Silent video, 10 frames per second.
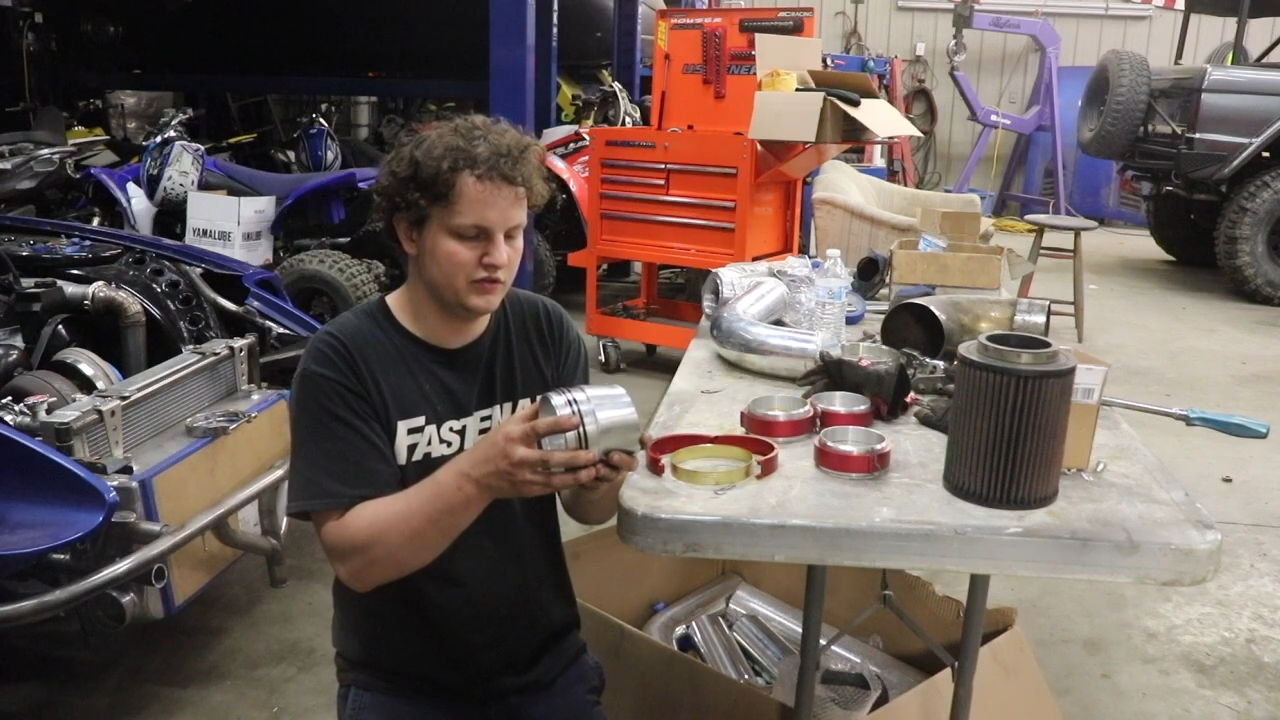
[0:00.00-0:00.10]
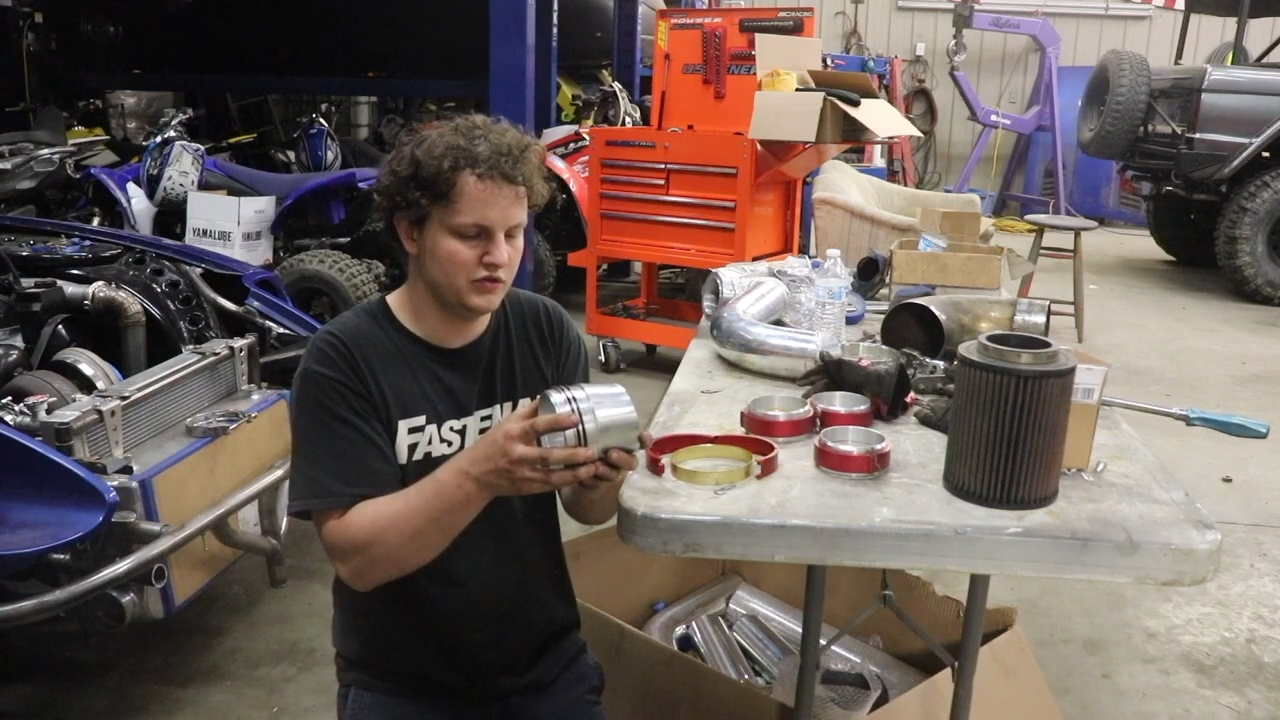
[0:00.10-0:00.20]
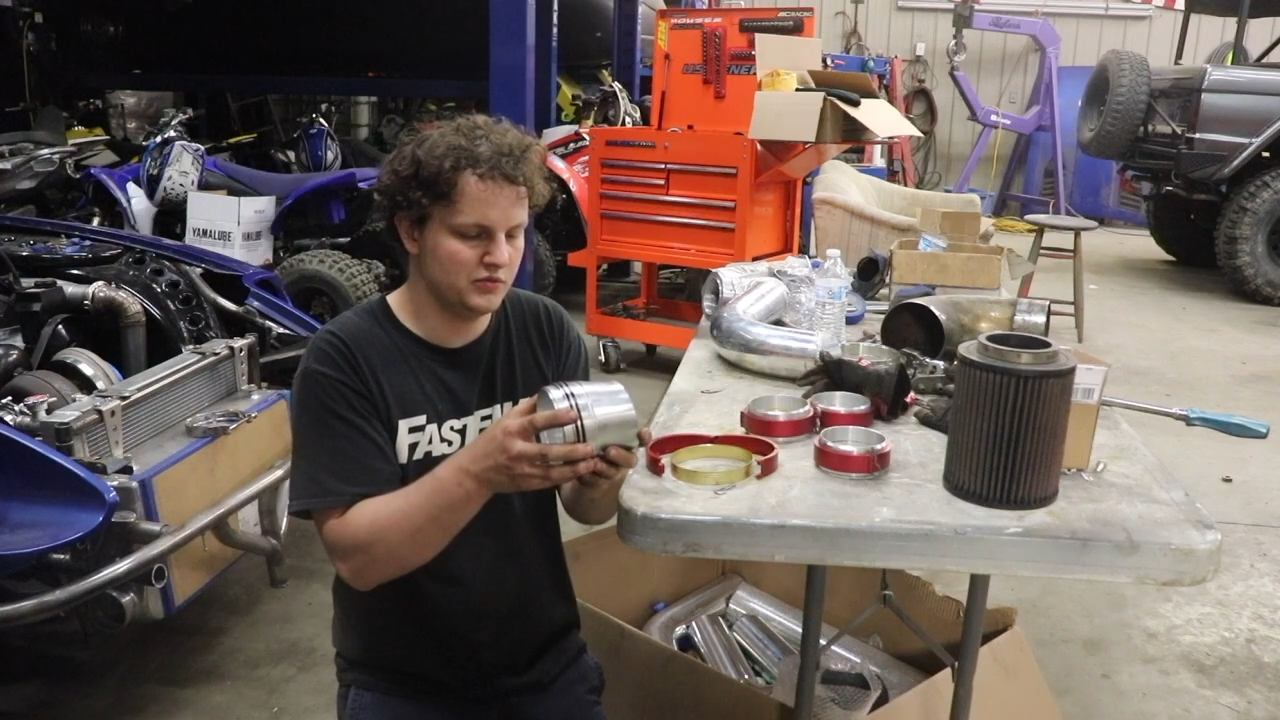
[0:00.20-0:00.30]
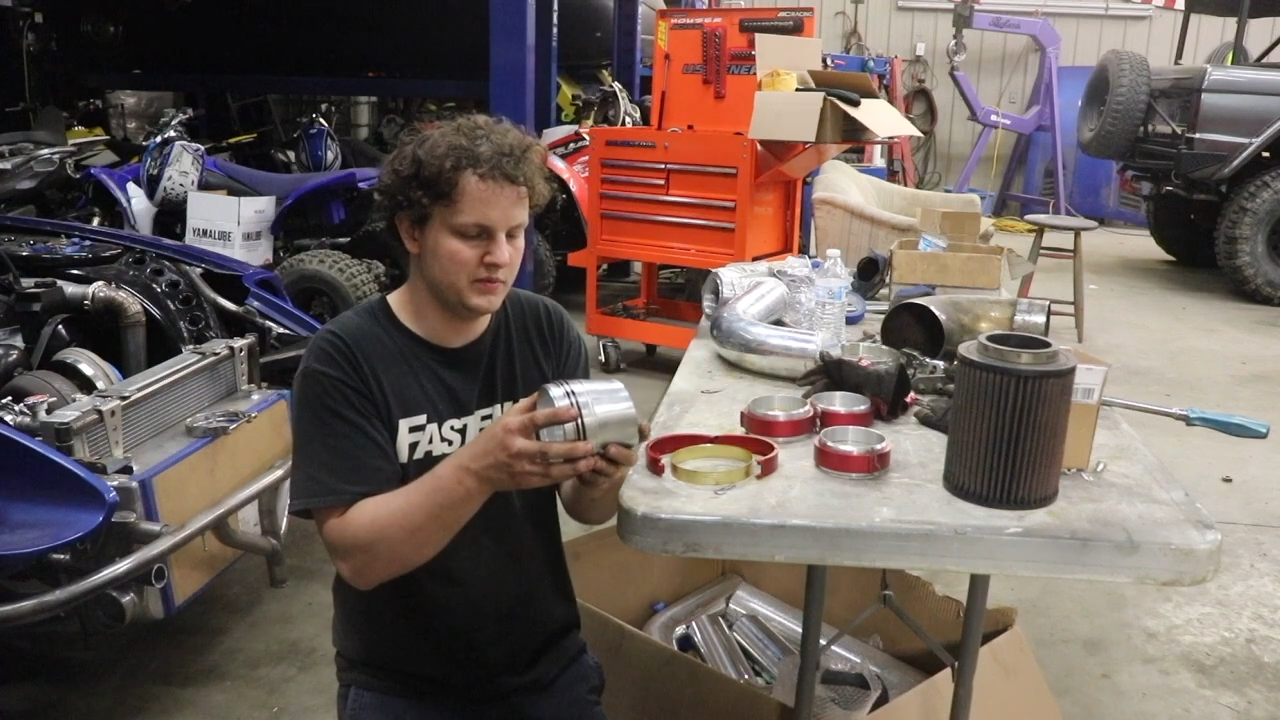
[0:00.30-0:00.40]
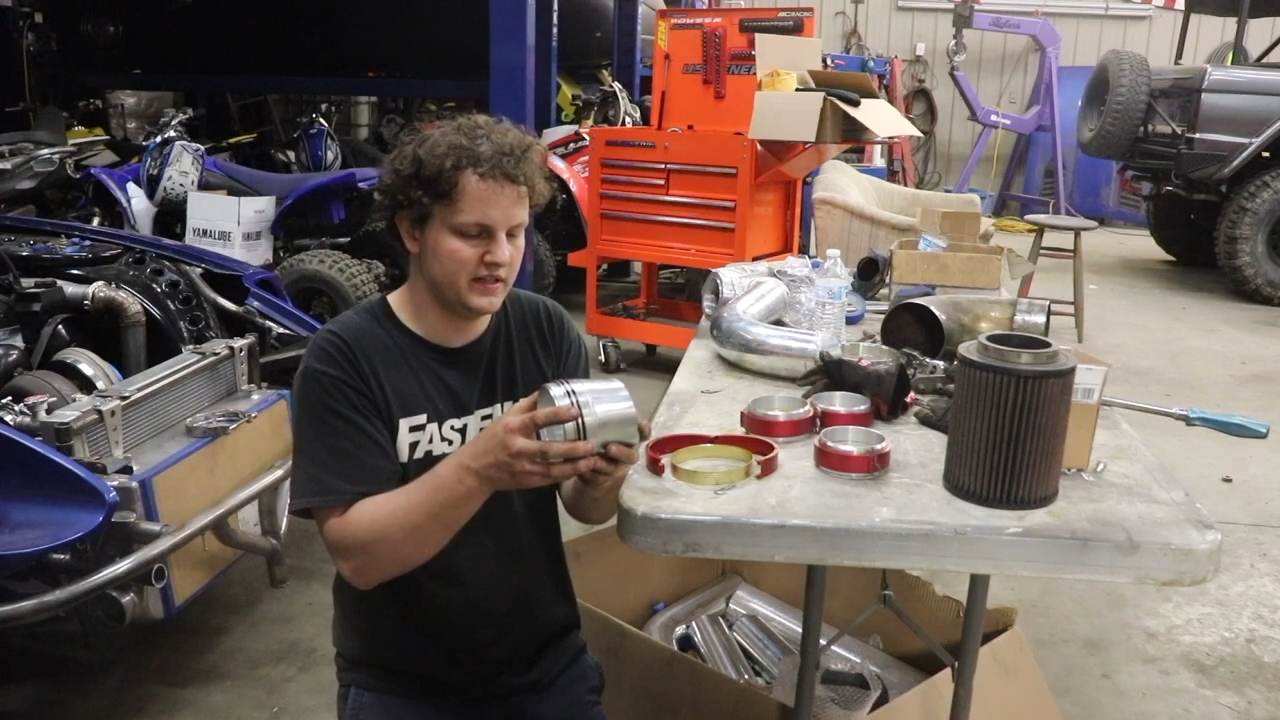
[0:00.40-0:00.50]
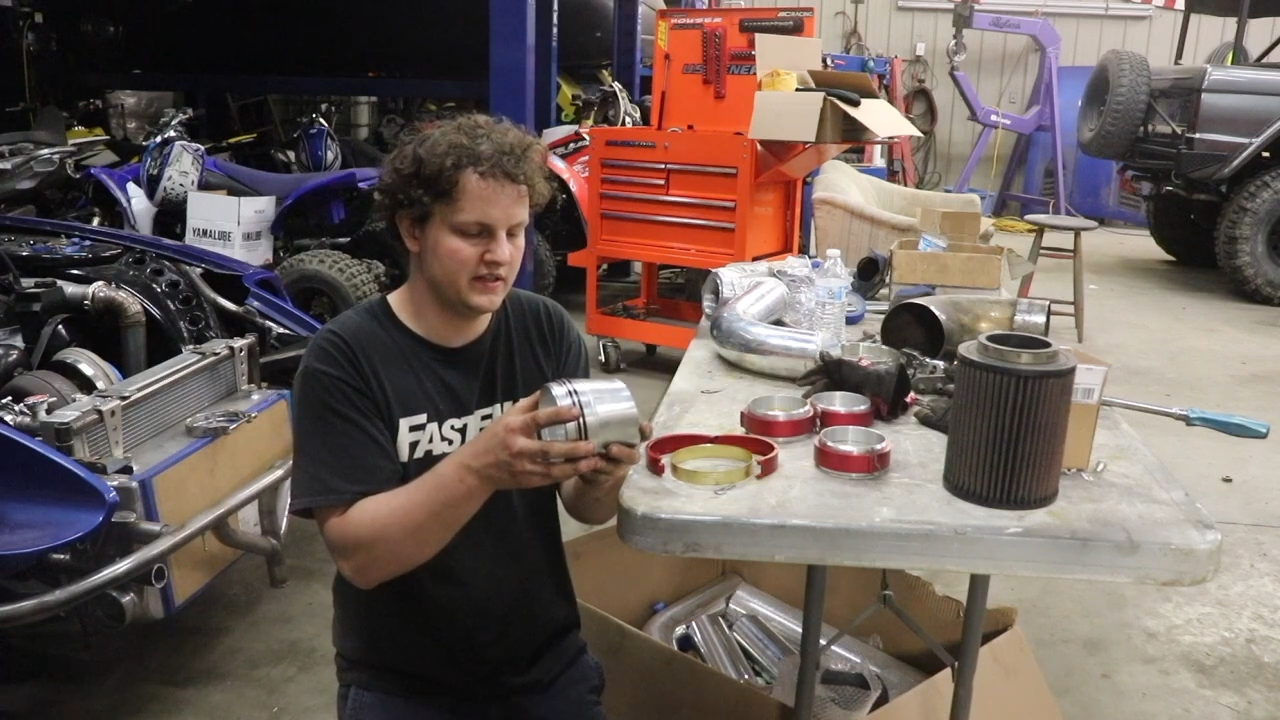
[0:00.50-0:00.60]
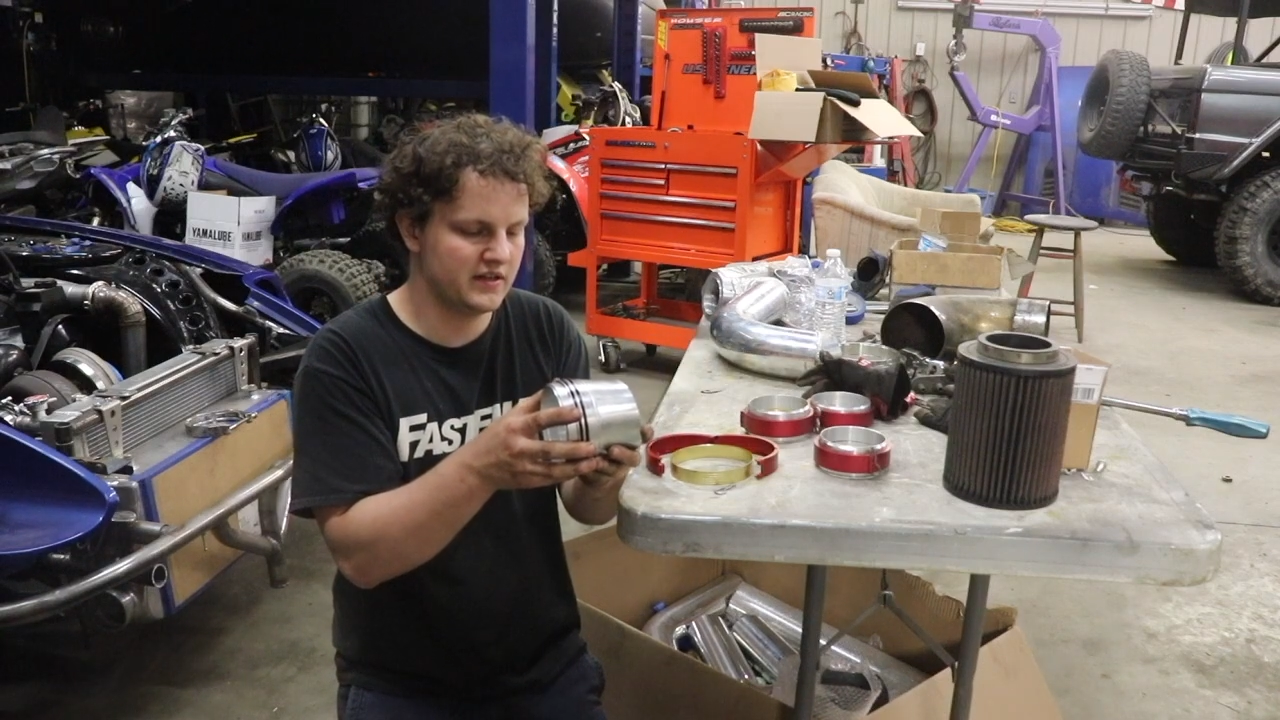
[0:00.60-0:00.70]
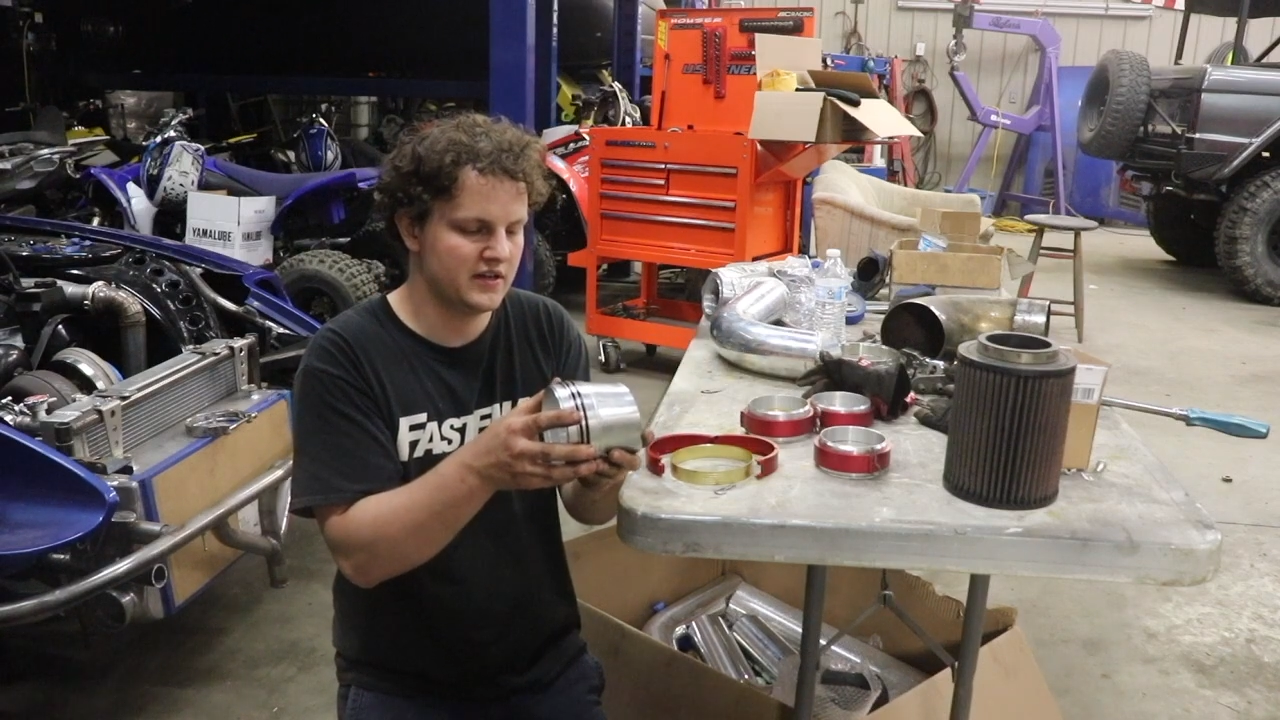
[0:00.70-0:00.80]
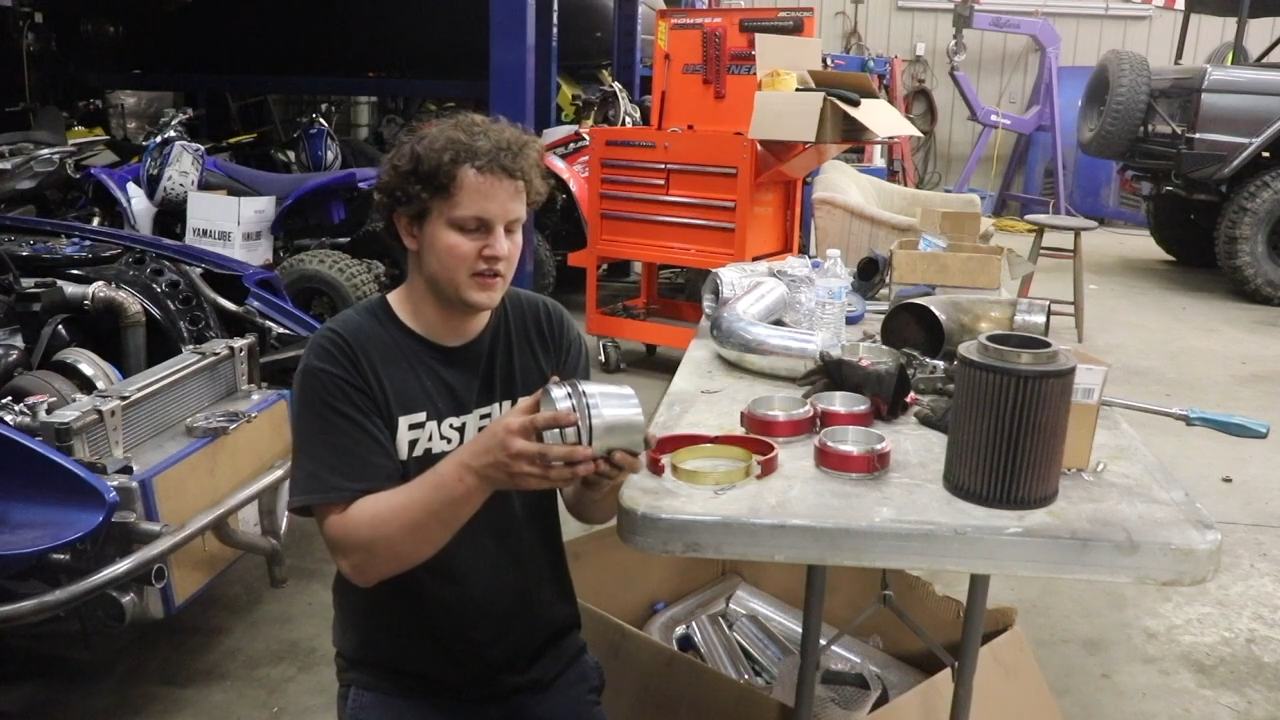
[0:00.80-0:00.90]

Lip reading: tubing